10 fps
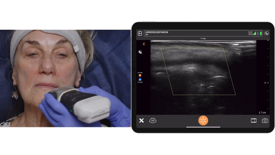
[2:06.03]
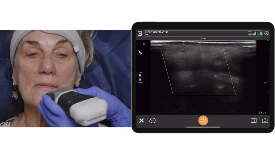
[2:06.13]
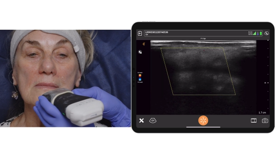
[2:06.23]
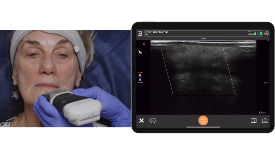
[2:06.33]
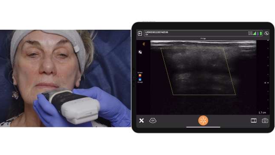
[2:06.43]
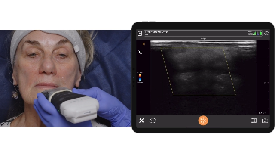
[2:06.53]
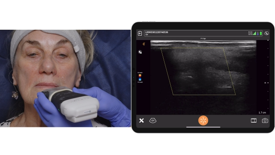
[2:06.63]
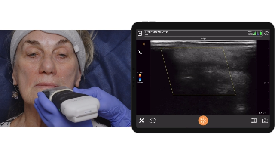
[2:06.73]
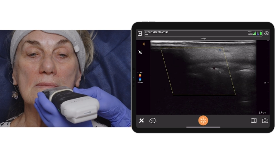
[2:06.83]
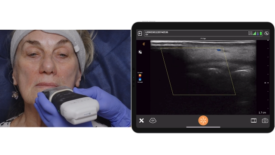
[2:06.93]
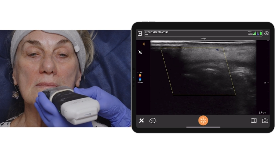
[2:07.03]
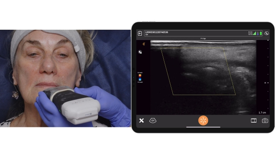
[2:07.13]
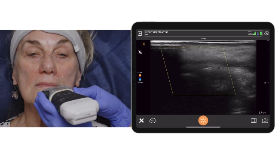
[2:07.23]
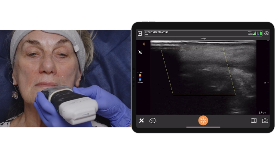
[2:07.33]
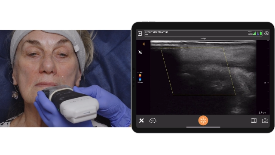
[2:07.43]

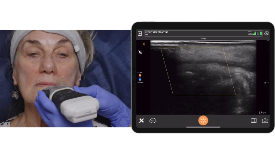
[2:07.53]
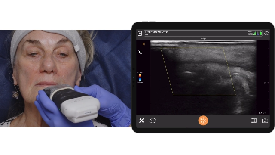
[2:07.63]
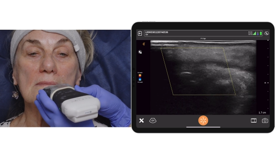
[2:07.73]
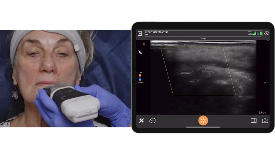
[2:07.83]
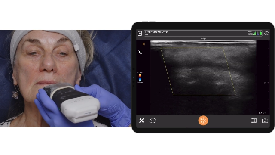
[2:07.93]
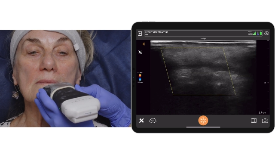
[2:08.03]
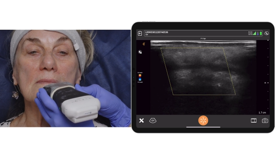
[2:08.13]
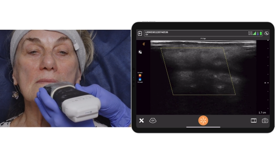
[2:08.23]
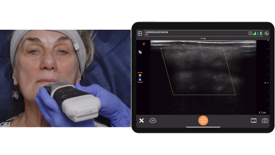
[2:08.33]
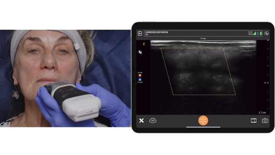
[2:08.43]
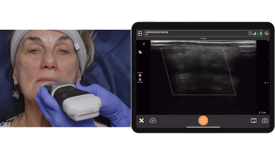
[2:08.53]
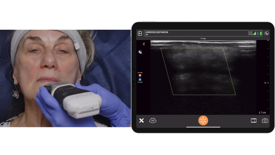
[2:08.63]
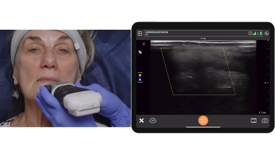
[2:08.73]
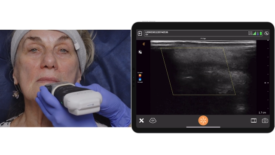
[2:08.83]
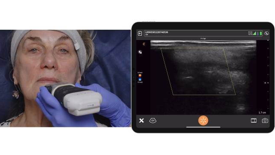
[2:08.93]

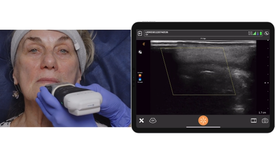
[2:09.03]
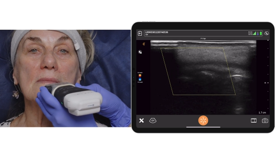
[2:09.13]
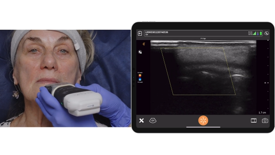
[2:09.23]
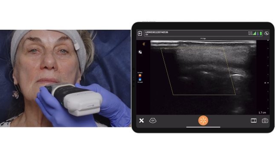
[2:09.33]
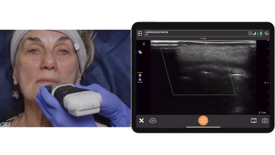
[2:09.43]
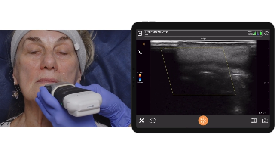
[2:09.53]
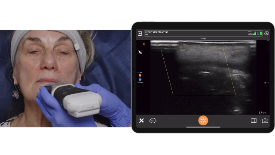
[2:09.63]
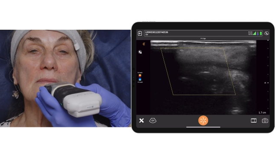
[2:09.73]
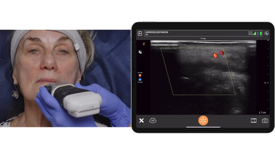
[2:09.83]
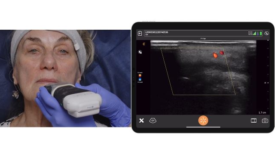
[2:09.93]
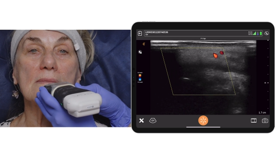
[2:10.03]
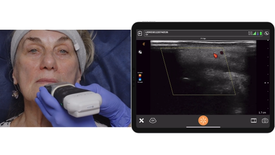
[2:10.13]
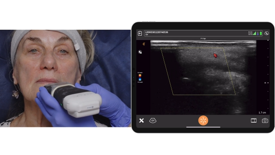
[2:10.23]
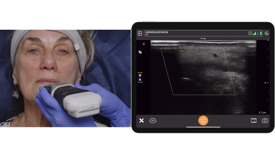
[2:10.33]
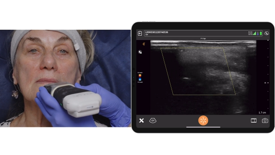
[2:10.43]

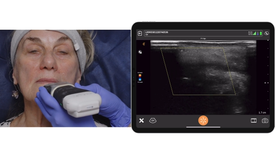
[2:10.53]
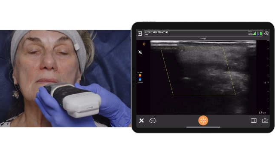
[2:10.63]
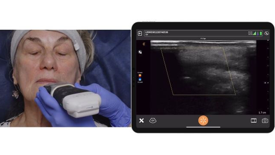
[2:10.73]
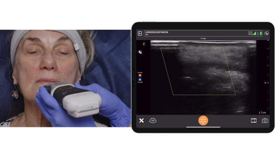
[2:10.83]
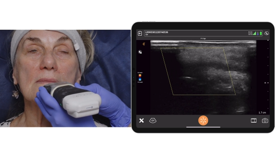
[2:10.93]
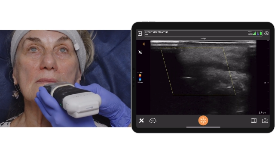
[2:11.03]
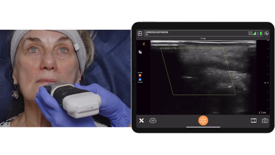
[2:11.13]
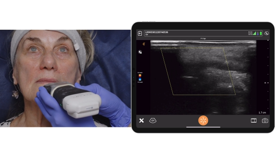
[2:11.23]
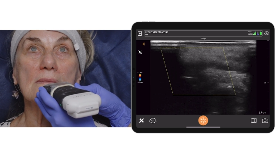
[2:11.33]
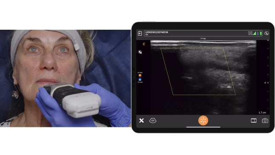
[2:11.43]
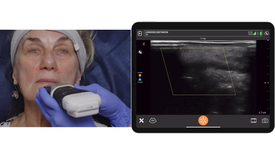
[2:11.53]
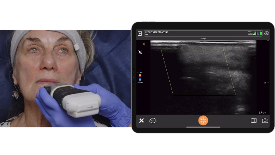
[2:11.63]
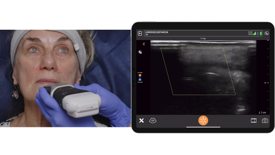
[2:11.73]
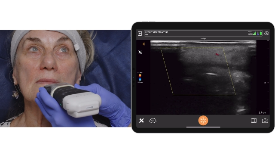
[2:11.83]
Nothing is said.